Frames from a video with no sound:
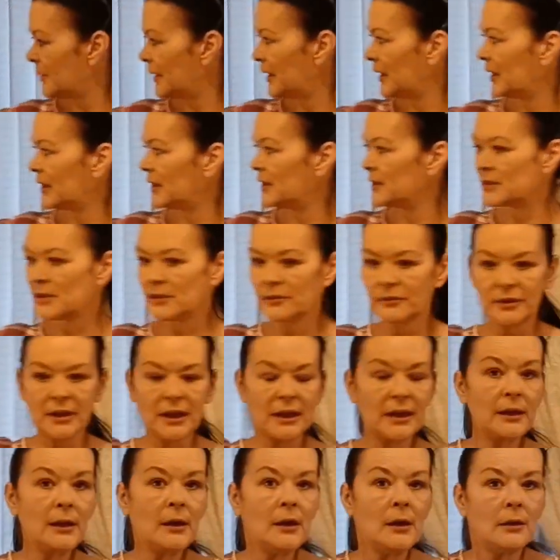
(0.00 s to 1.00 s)
Becky's over
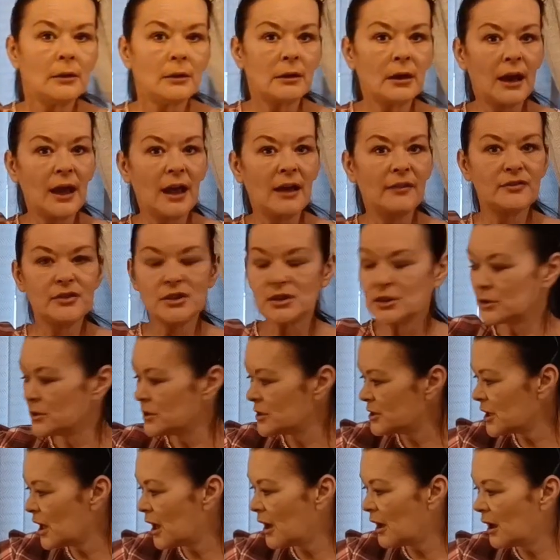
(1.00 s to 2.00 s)
there. We're going to have to
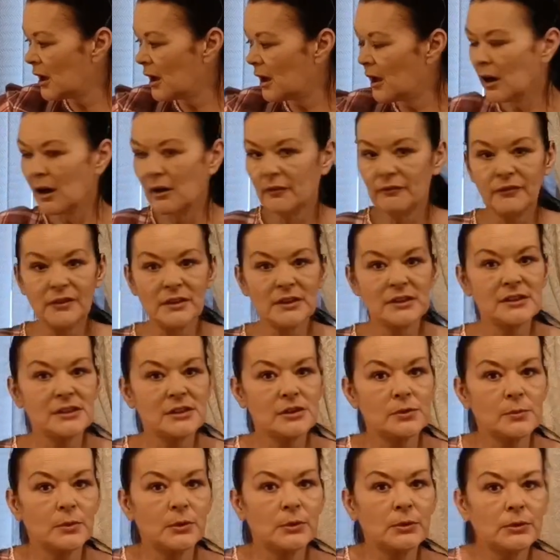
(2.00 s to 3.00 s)
use our
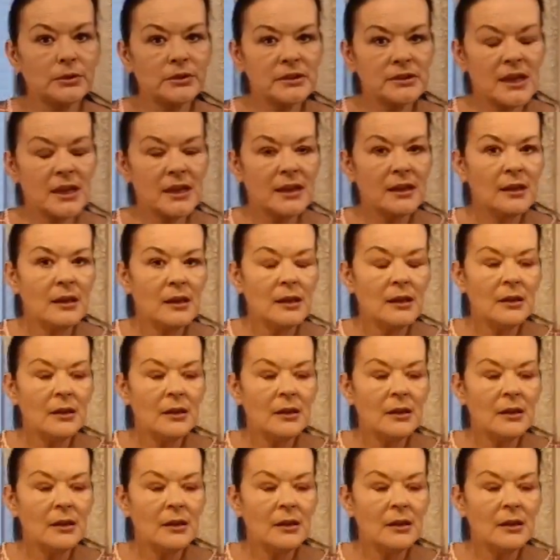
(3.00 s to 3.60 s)
filtered water.